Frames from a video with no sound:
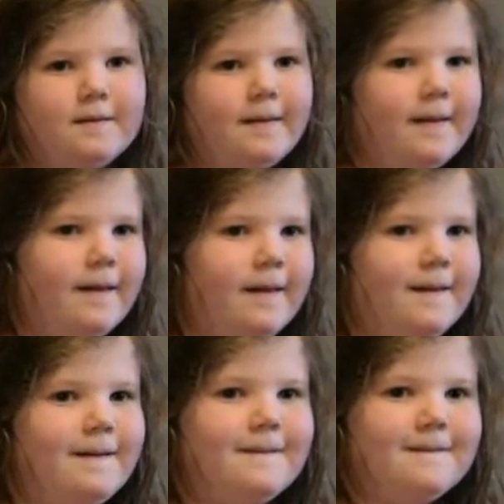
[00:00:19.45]

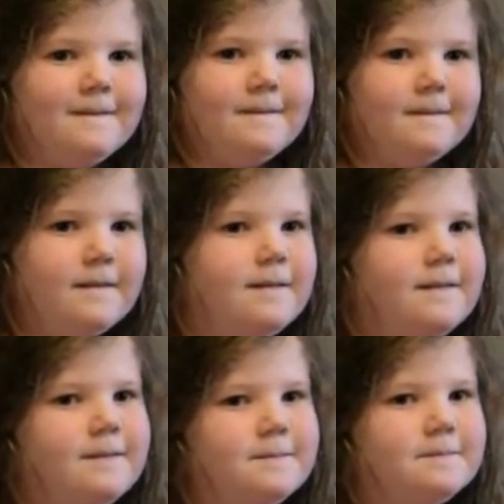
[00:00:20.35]

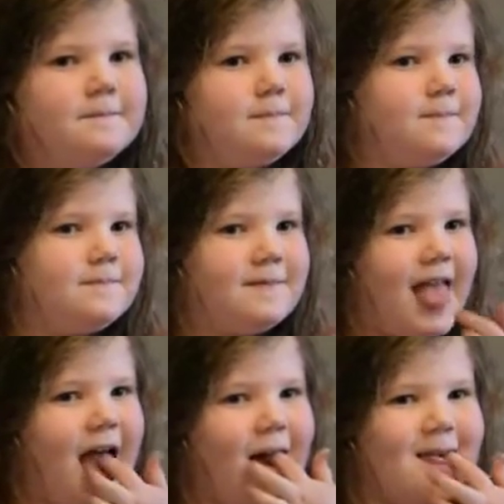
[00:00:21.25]

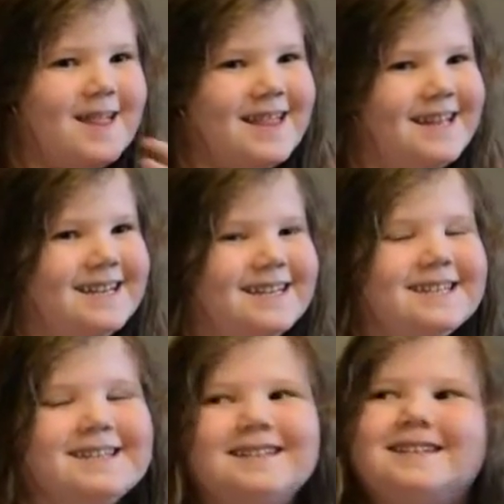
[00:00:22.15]

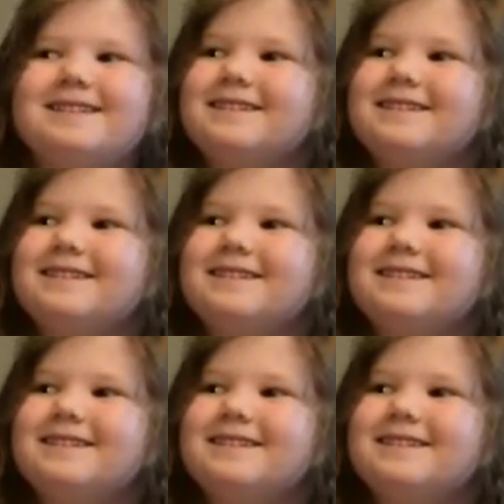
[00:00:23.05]
(not speaking)